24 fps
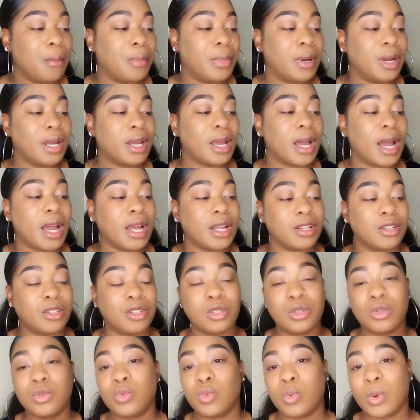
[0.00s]
But I
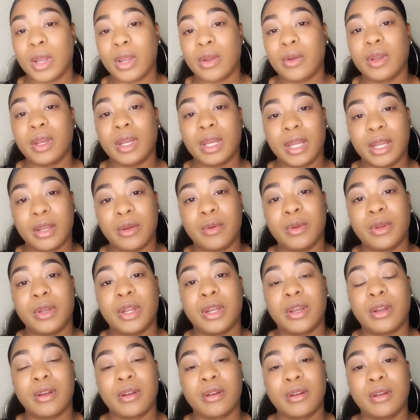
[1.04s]
do wear it here and
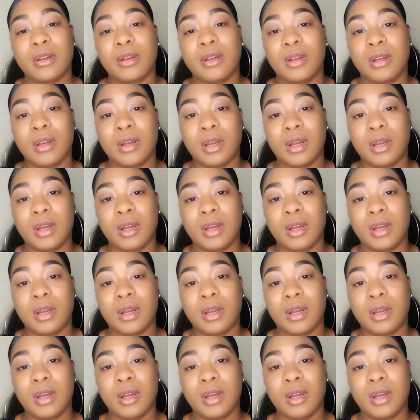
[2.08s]
there.